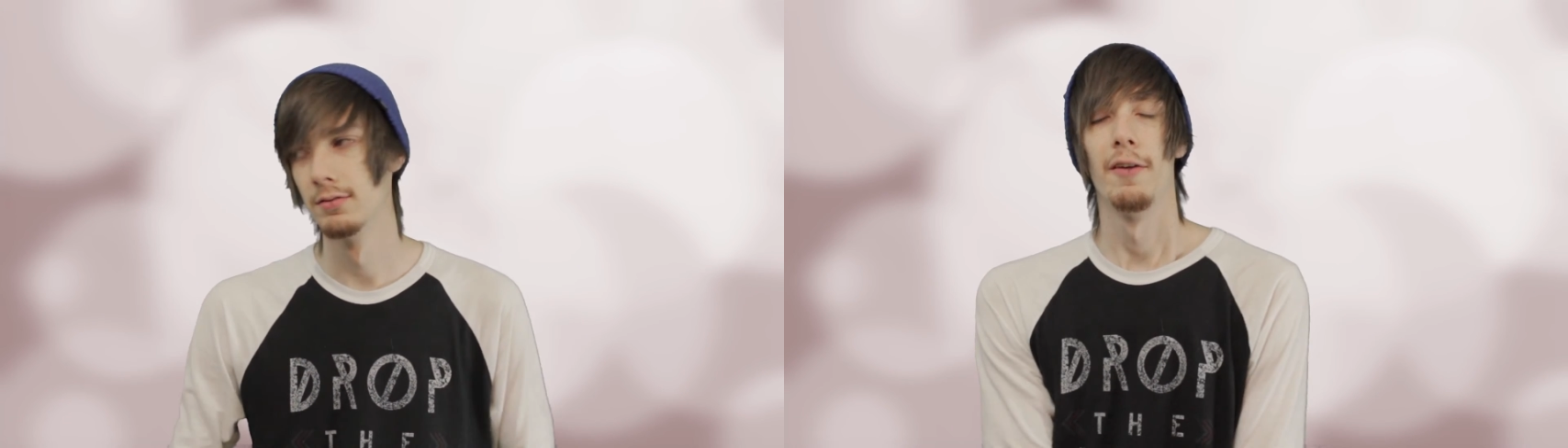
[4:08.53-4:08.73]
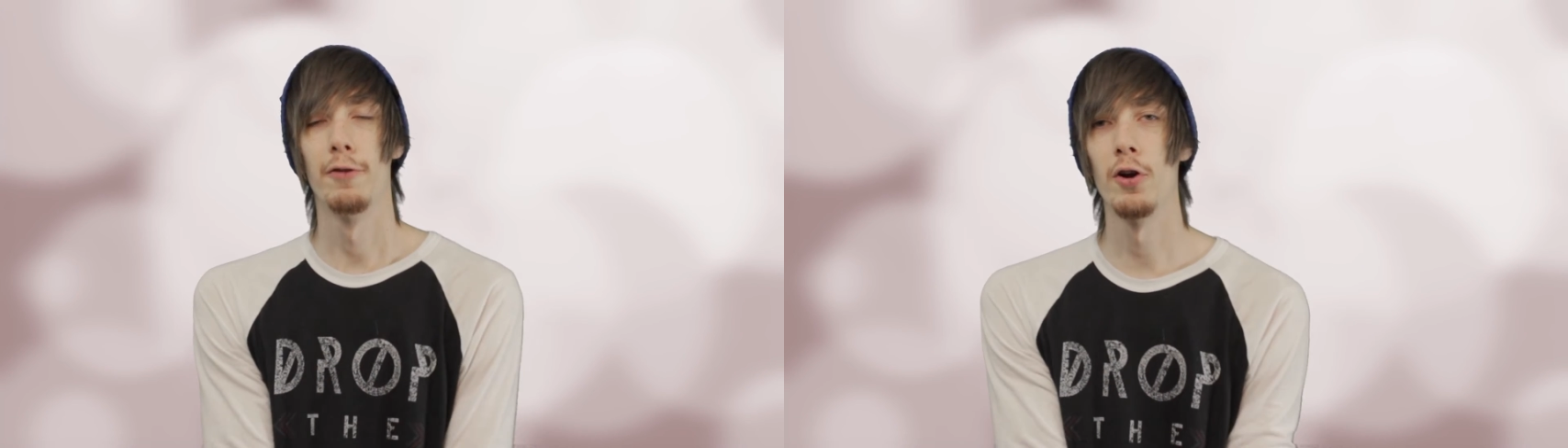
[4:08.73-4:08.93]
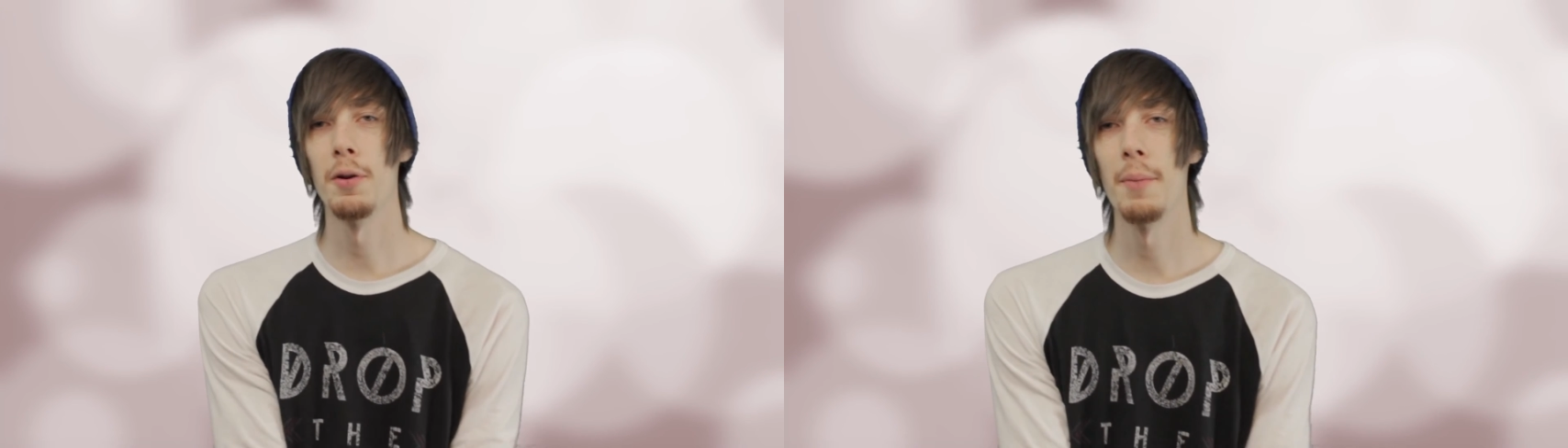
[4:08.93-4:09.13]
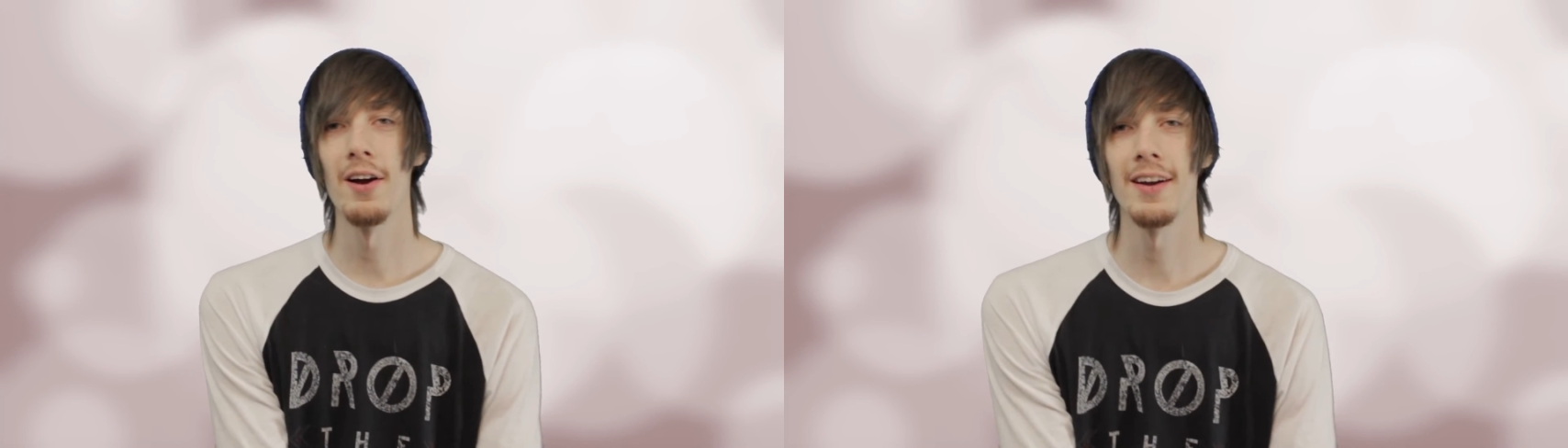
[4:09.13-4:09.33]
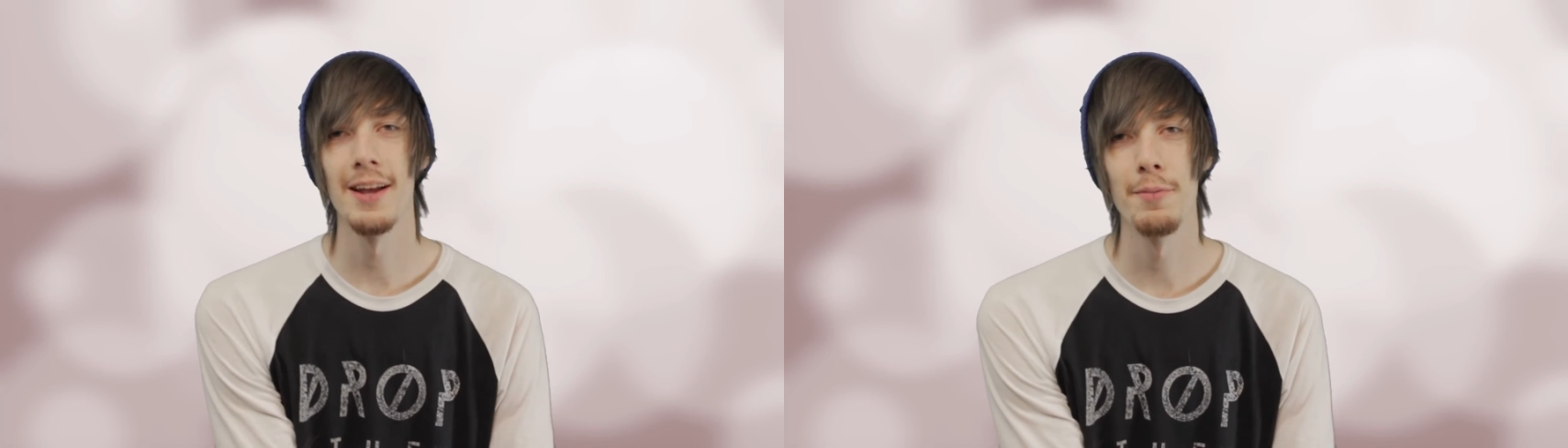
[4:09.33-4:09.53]
If you're an
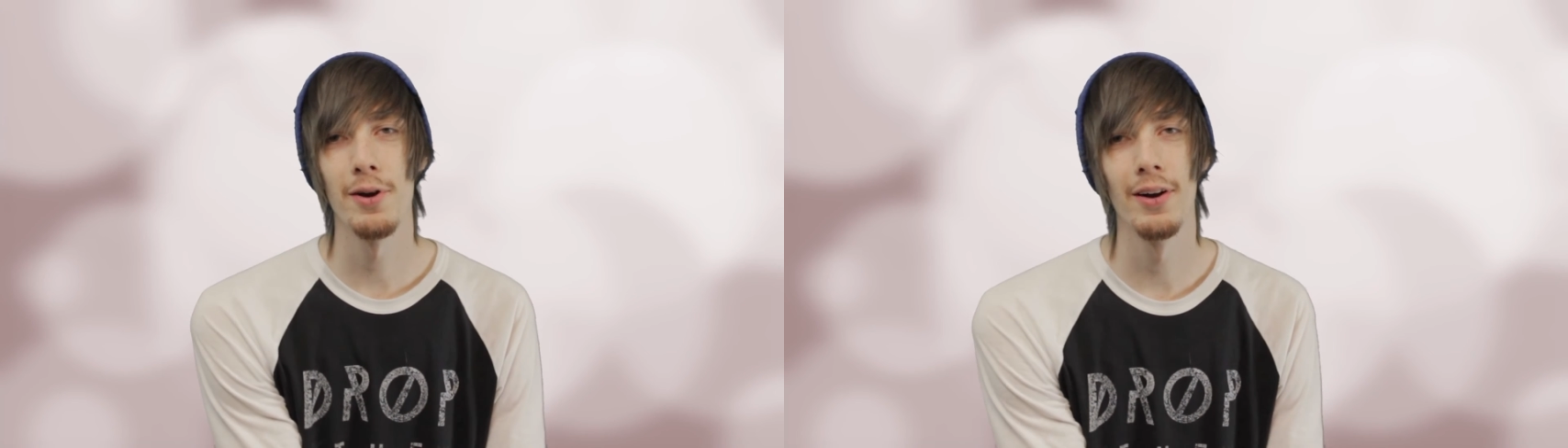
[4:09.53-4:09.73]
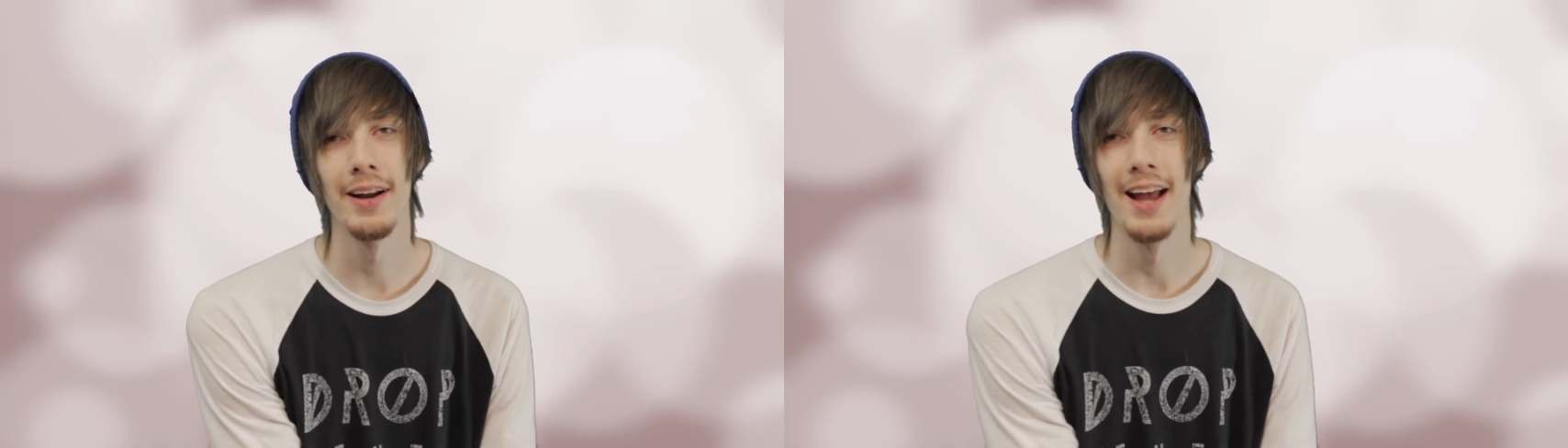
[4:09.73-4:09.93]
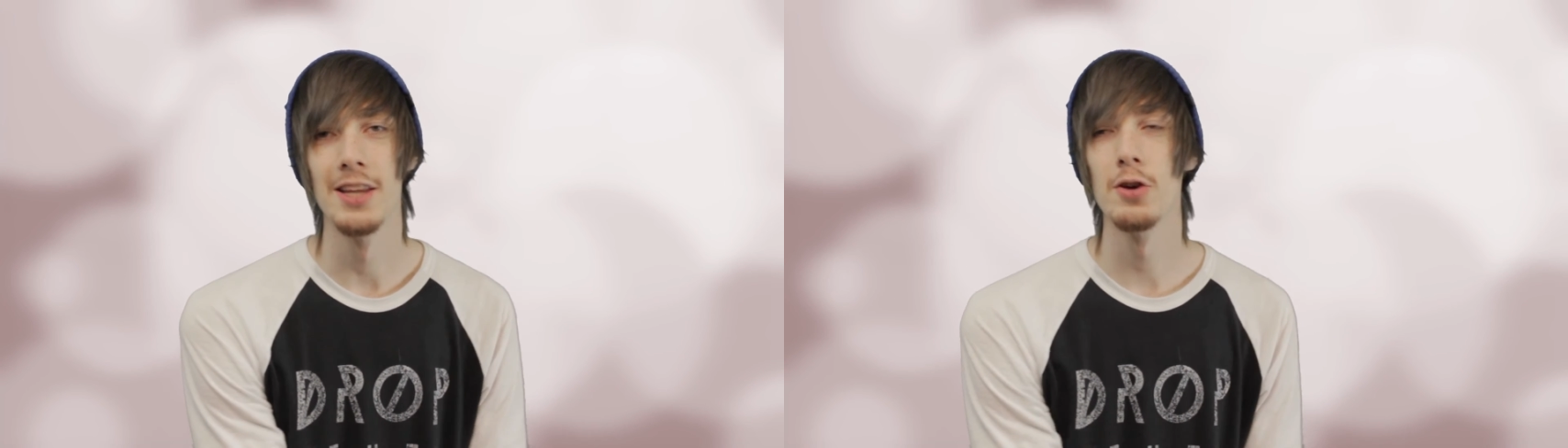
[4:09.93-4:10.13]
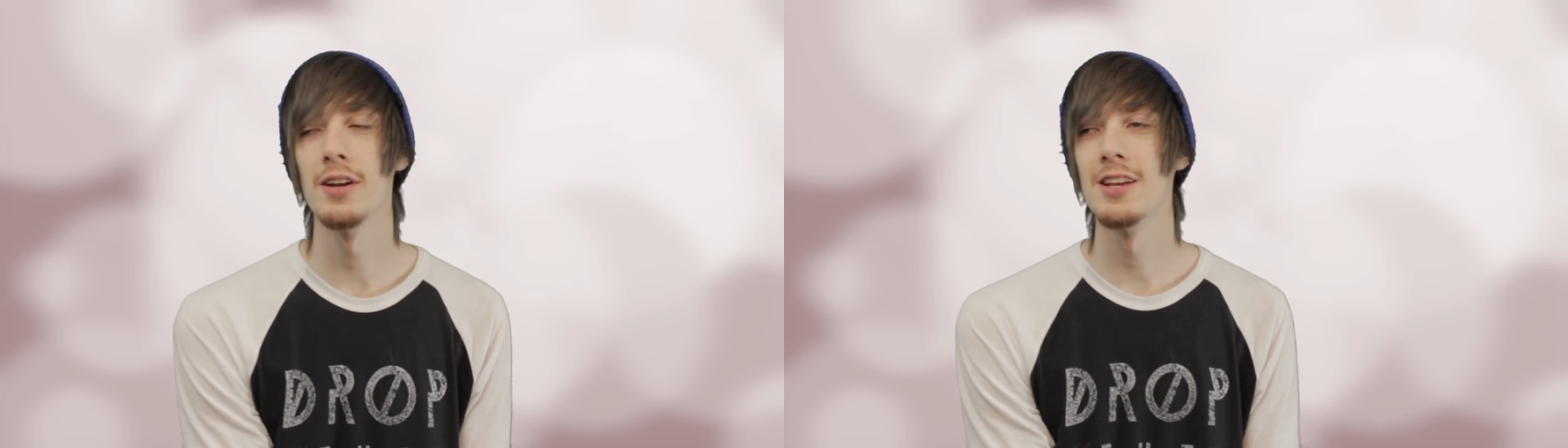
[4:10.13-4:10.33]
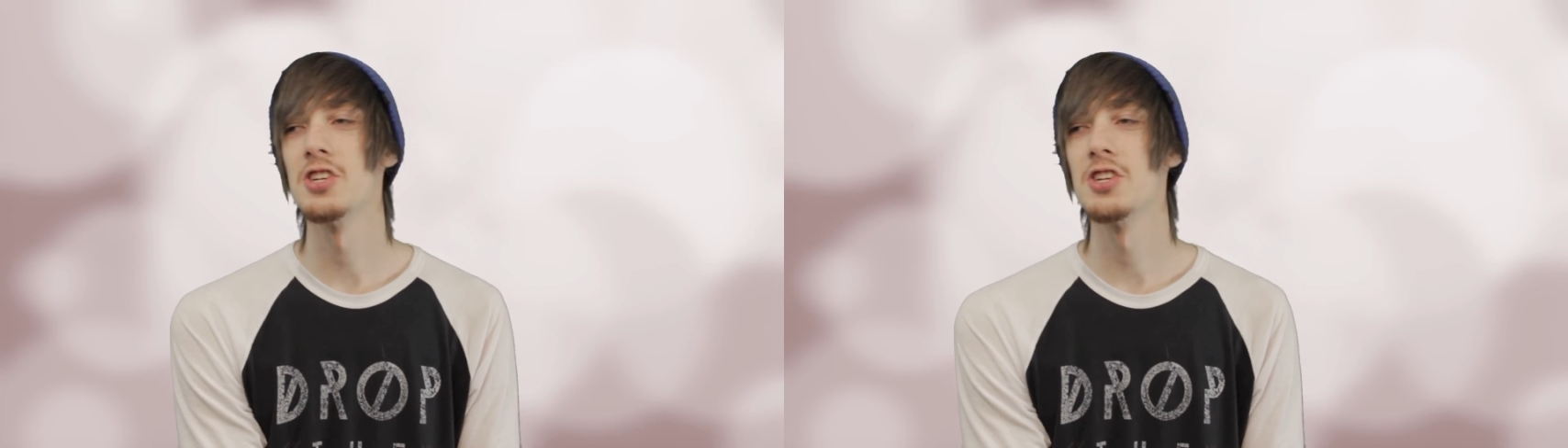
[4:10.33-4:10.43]
American immigrant and you can